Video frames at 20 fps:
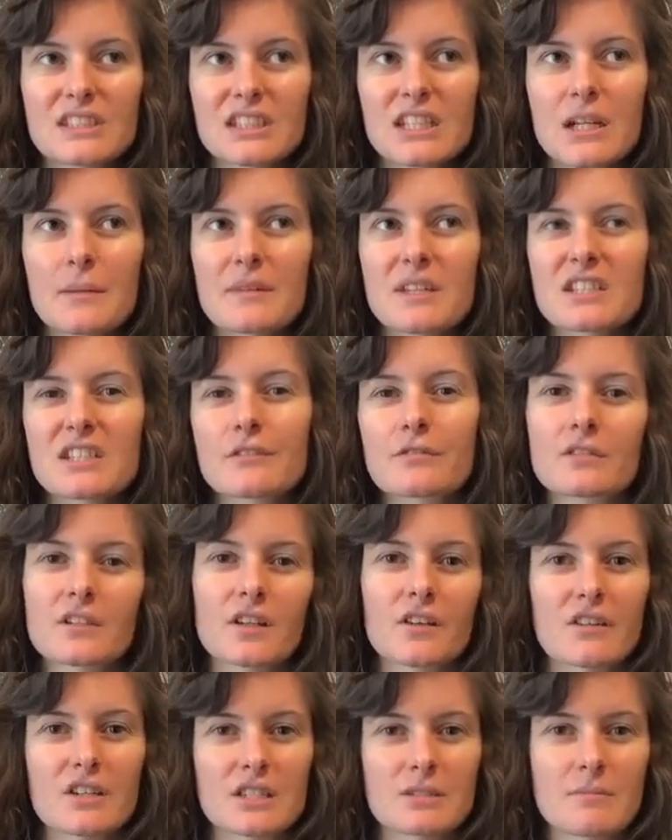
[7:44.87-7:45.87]
be a
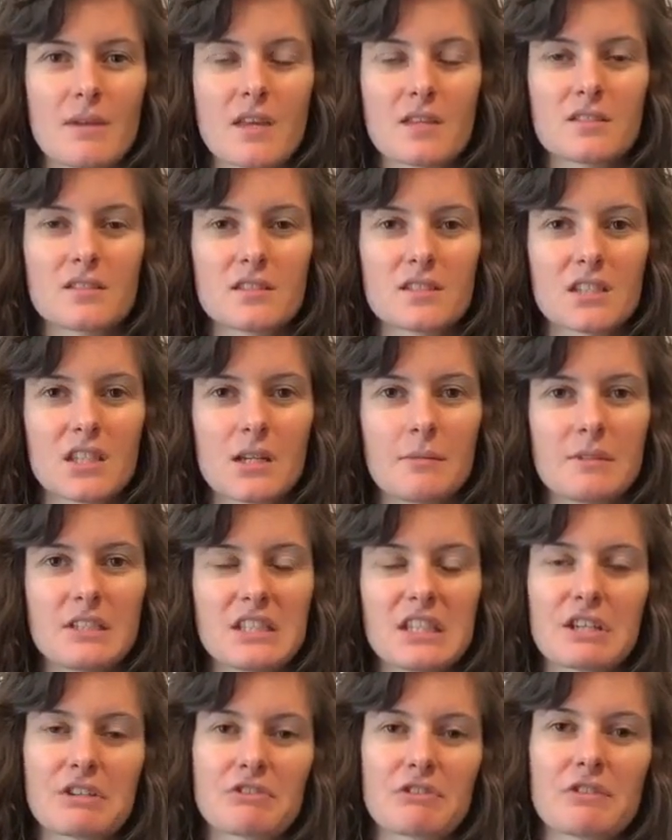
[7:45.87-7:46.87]
different Christmas. It's gonna
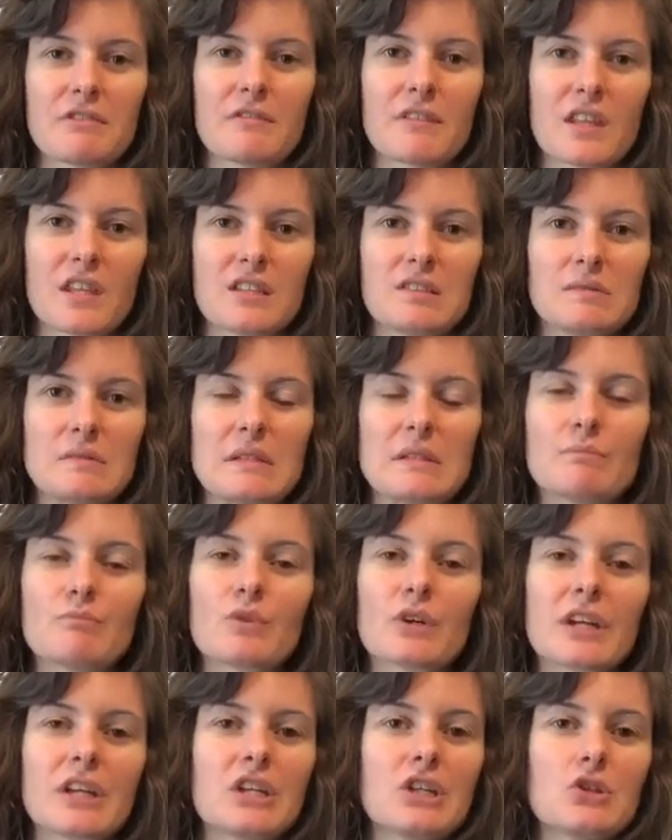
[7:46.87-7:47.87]
be different than
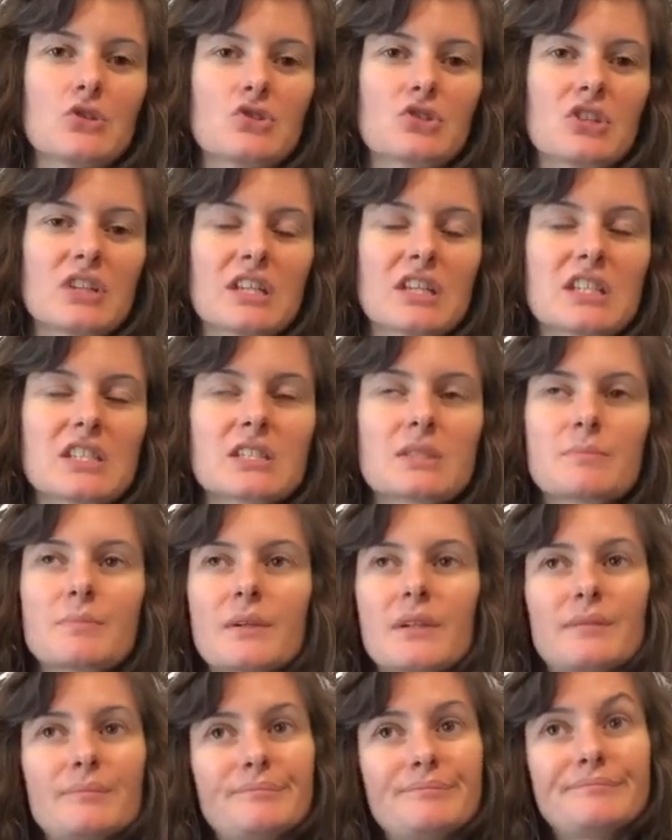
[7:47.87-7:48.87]
what it usually is,
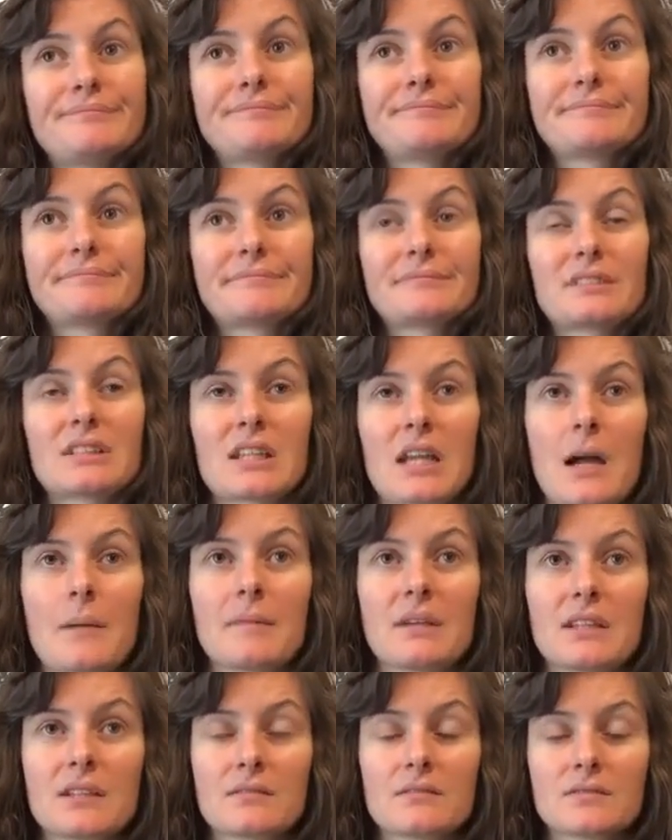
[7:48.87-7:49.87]
but I
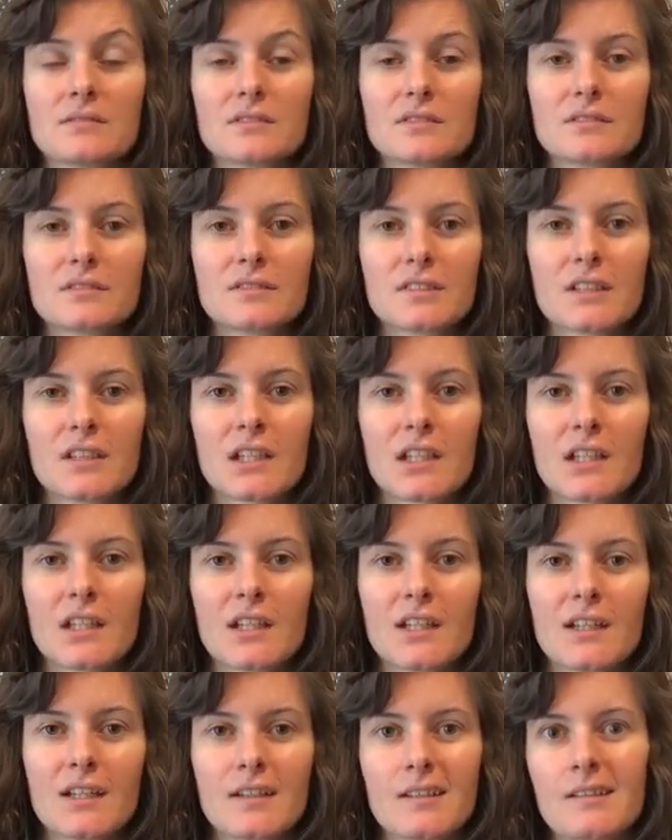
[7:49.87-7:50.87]
mean,
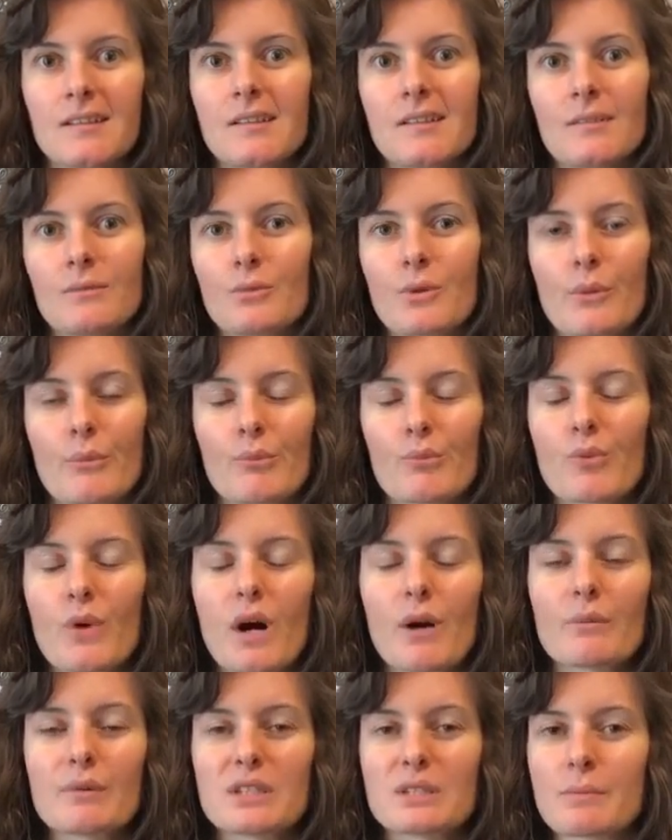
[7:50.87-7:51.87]

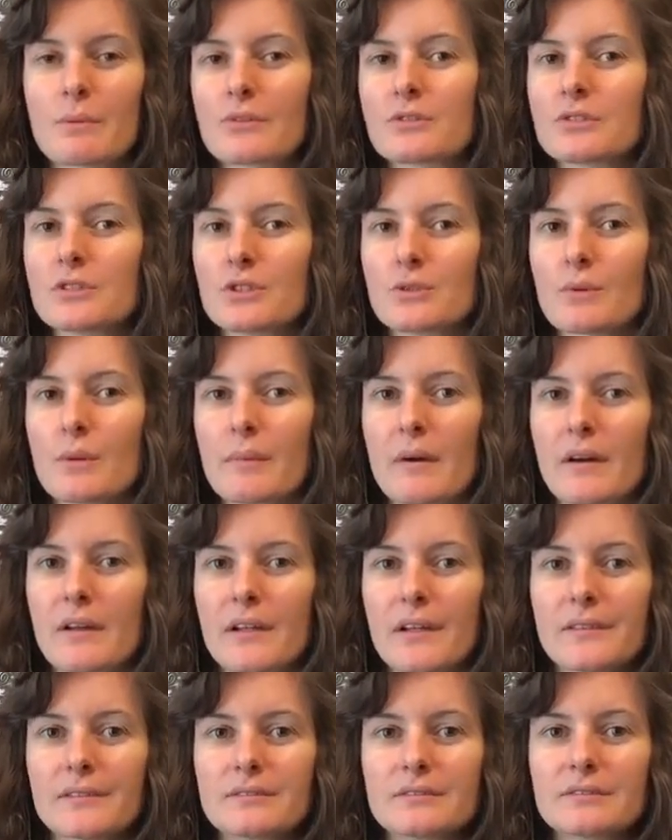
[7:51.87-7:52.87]
what are we supposed to do about
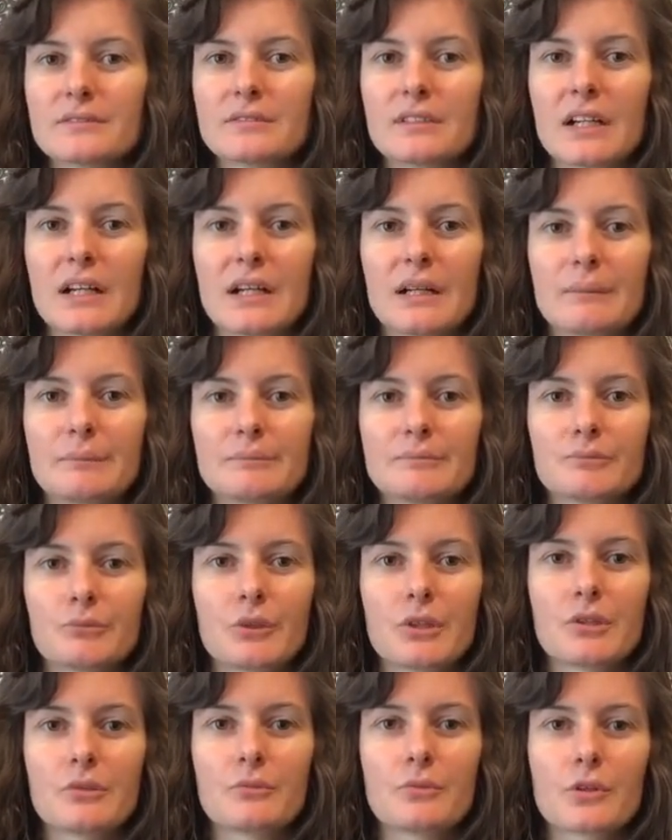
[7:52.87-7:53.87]
it?
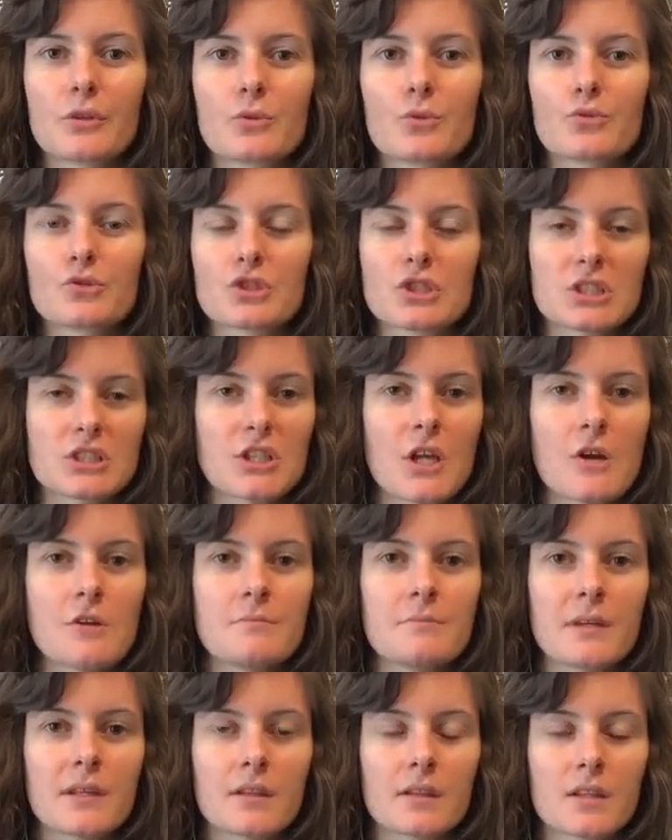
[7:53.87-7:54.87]
We're all just
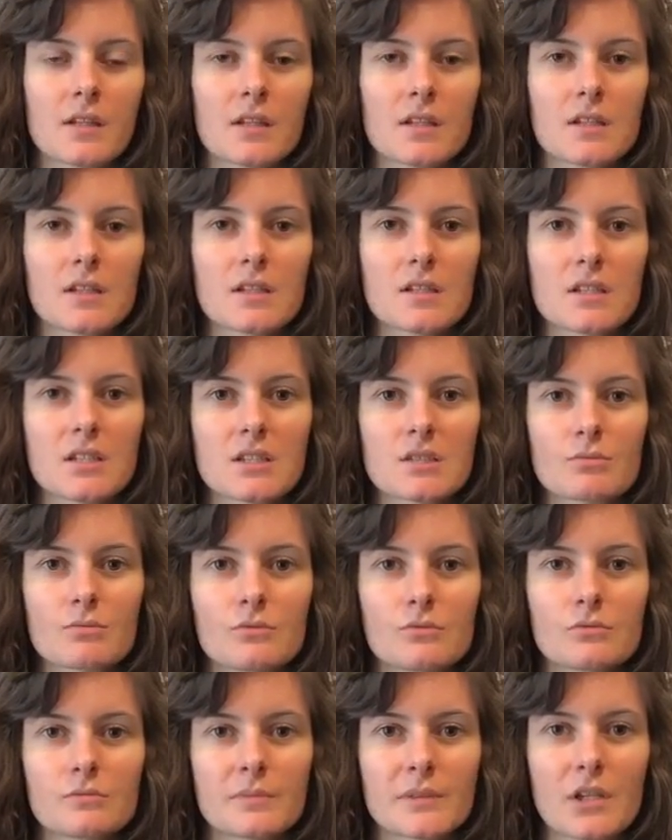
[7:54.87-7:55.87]
hoping that this
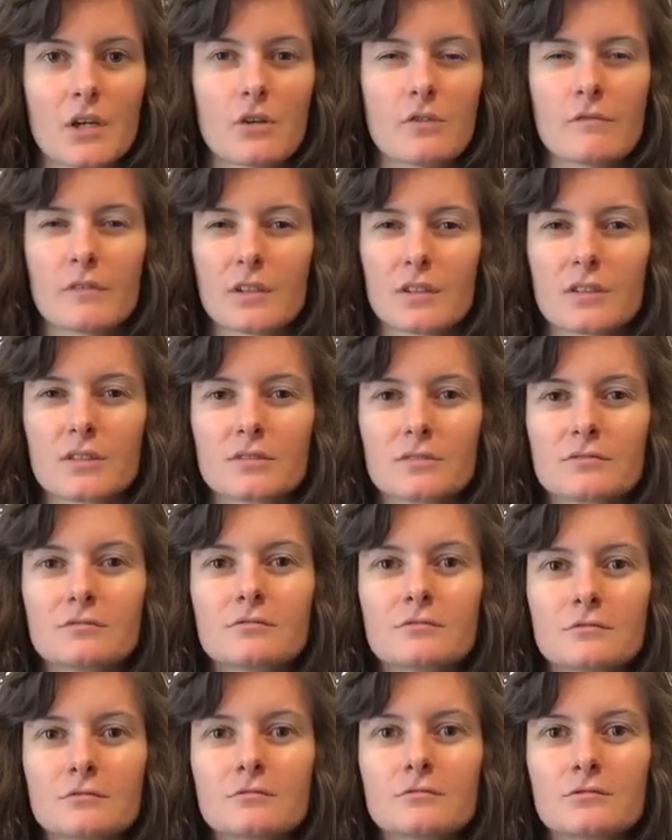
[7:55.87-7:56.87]
will be over
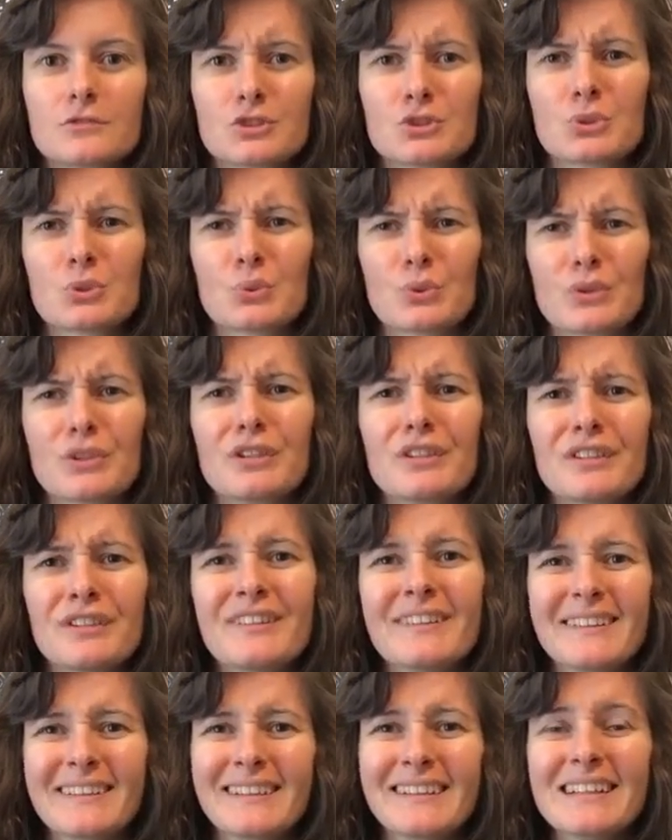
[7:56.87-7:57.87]
soon,
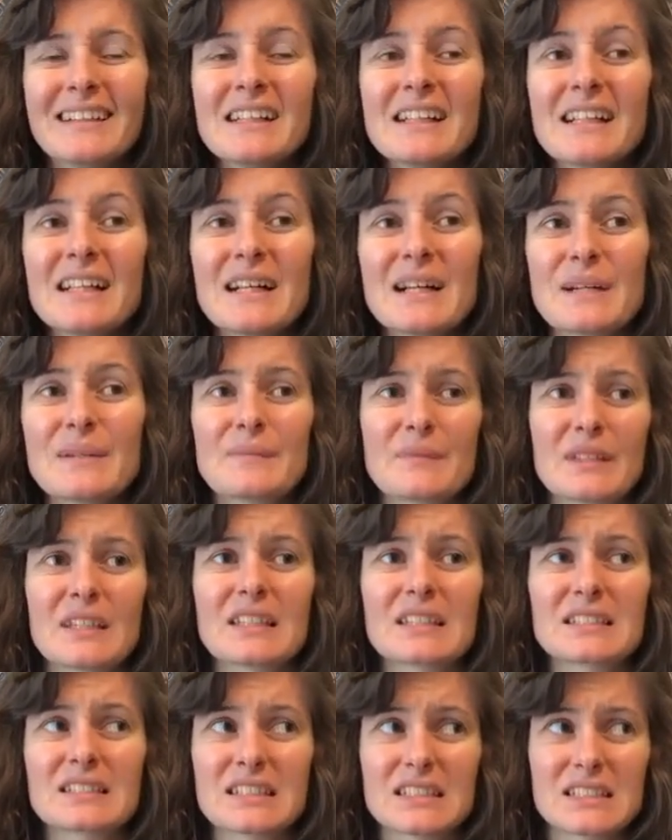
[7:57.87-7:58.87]

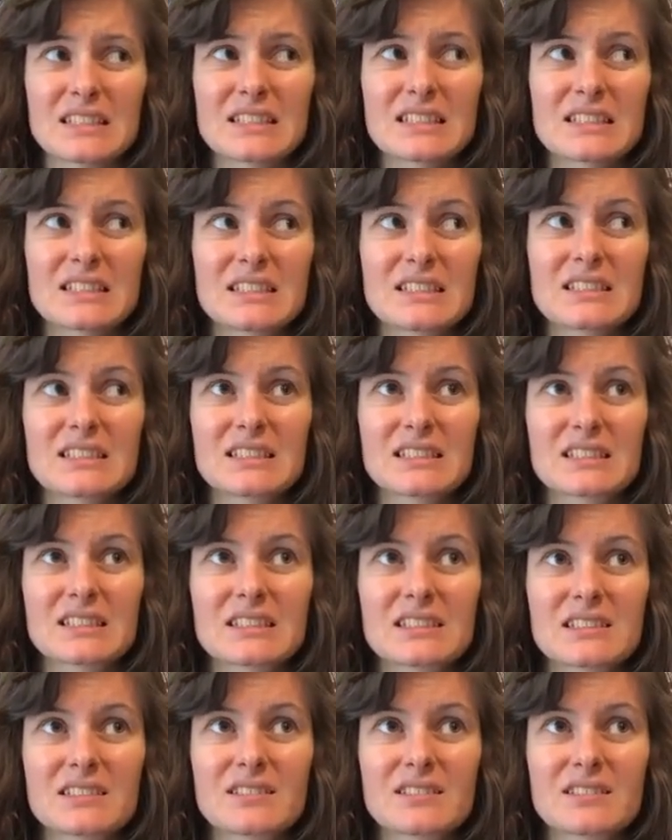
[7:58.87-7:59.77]
because it's